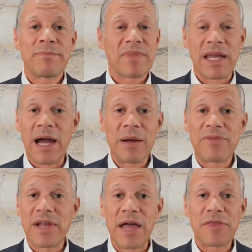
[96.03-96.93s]
And Arab
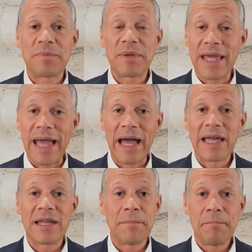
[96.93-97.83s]
philanthropy
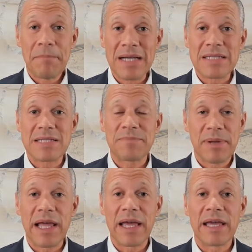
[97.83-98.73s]
can and must
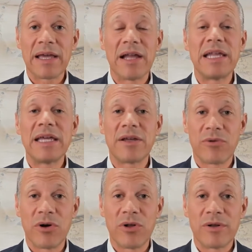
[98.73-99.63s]
play a leading
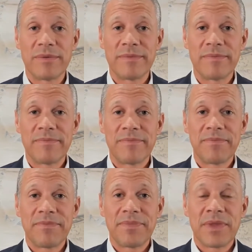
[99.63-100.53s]
role.
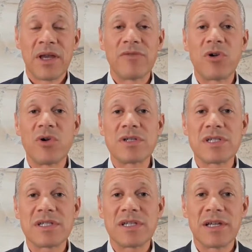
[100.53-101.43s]
Of
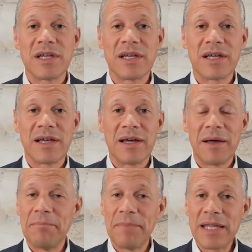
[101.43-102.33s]
course,
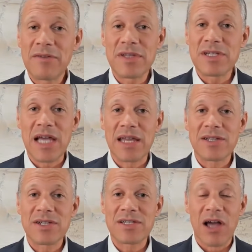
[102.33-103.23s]
many of these
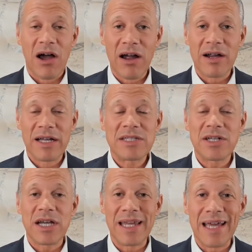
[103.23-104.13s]
challenges are
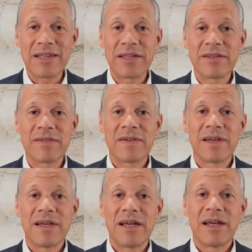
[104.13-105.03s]
interconnected.
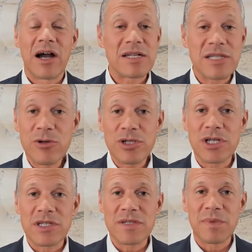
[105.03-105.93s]
Our
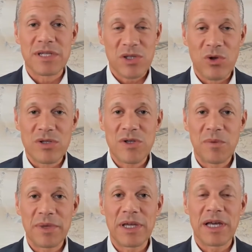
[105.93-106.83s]
solutions must also
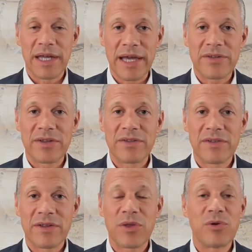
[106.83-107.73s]
be connected
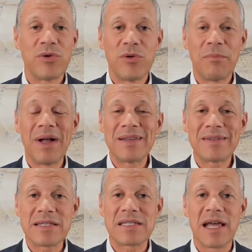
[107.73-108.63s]
through
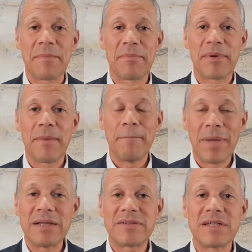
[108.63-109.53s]
multi-step,
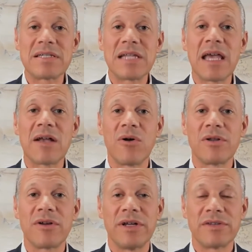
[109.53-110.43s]

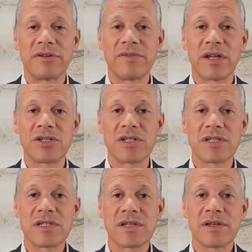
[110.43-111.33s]
multi-stakeholder
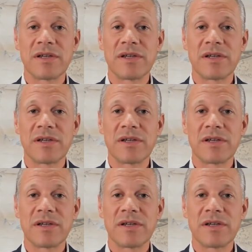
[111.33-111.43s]
interventions.